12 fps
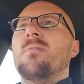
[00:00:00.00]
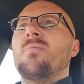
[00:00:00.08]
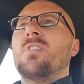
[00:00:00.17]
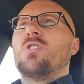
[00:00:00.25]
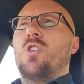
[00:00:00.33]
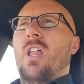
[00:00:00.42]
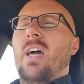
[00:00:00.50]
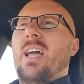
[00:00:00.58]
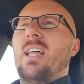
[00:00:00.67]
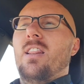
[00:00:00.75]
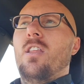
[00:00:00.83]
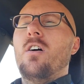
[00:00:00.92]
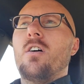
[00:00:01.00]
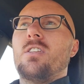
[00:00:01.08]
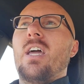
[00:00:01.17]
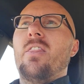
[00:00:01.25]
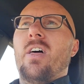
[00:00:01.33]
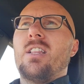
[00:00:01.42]
So like I looked
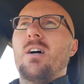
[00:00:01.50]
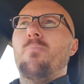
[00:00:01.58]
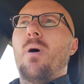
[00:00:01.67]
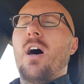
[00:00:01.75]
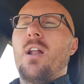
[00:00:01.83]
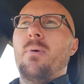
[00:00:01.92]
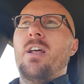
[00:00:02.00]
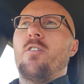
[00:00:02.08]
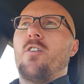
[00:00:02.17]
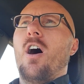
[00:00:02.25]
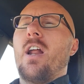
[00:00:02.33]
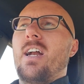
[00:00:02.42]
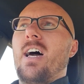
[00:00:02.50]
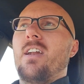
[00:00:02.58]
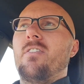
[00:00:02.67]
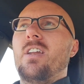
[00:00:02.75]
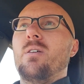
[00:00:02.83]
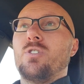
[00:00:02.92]
and like the bottom had rotted out of
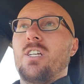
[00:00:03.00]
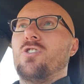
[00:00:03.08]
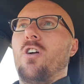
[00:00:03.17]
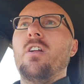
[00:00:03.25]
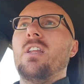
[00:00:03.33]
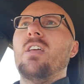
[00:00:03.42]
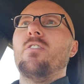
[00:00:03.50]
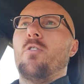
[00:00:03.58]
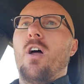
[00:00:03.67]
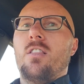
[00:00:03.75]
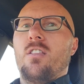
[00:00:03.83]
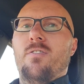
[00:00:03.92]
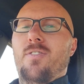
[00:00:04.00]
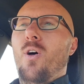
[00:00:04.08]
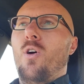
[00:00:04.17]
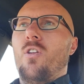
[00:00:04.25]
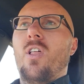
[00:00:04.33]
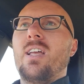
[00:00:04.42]
it and it was like starting to even rot the
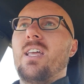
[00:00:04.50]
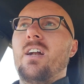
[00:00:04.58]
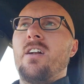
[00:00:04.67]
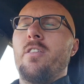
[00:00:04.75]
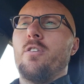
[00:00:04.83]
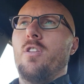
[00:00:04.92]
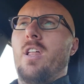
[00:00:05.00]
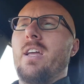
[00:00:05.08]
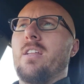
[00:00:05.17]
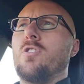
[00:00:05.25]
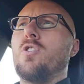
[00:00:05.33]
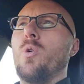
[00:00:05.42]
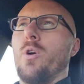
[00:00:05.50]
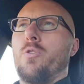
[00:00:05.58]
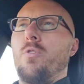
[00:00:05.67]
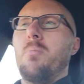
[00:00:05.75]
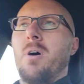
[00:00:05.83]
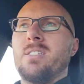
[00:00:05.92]
floor. Like in another like 2 or
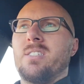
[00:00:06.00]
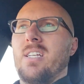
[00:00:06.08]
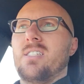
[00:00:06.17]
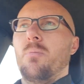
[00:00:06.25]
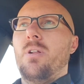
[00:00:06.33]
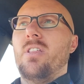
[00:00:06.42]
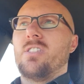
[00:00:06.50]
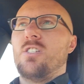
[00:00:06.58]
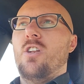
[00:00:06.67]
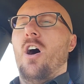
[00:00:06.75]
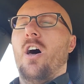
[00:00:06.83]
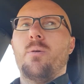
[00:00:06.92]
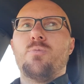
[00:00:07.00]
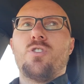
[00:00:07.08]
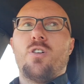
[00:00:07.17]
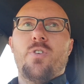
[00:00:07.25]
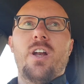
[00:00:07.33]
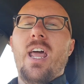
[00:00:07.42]
3 months, like somebody that's not
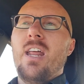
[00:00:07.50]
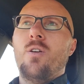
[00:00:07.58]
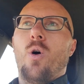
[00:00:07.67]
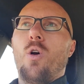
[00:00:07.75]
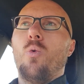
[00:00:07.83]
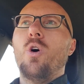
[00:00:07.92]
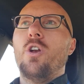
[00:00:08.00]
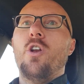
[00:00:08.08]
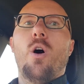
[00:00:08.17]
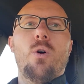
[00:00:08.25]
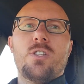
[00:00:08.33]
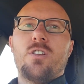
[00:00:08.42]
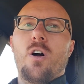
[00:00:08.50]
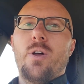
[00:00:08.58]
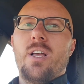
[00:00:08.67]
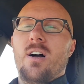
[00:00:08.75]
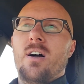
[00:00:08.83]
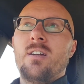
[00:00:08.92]
observant and or wouldn't know what's
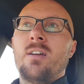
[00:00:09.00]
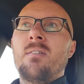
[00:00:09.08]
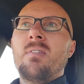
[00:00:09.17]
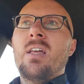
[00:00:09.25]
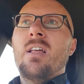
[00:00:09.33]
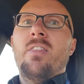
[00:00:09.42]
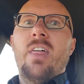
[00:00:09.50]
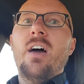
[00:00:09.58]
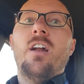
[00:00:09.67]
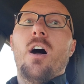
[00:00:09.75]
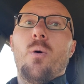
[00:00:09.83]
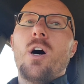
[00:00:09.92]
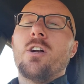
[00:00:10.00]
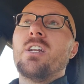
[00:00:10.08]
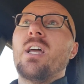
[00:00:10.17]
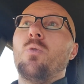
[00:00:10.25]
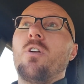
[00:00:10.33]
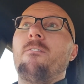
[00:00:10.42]
going on, that hot water
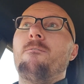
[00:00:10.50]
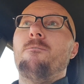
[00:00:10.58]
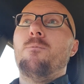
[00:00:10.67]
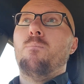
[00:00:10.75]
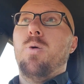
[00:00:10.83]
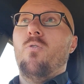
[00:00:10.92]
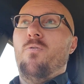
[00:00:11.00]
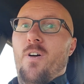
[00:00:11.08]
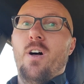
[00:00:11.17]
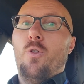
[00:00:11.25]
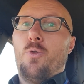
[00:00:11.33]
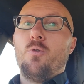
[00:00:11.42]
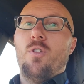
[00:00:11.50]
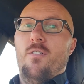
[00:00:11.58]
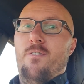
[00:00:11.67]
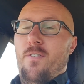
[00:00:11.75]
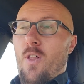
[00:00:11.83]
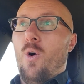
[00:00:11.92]
tank would have fell through the
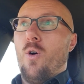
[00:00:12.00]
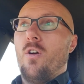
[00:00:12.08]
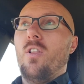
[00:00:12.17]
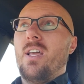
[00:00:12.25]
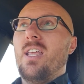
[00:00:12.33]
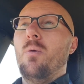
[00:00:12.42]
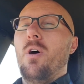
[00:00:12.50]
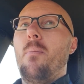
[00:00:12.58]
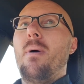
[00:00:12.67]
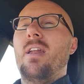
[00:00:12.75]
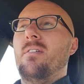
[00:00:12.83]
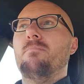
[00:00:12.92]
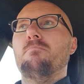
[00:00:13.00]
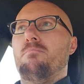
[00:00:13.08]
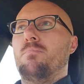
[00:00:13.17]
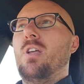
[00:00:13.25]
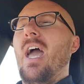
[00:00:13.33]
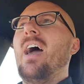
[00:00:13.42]
floor. Like it would have been
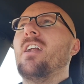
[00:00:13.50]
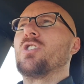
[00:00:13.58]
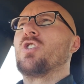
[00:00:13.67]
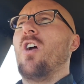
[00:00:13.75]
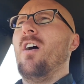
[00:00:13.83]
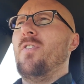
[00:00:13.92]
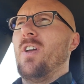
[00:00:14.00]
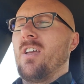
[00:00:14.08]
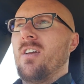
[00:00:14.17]
catastrophic.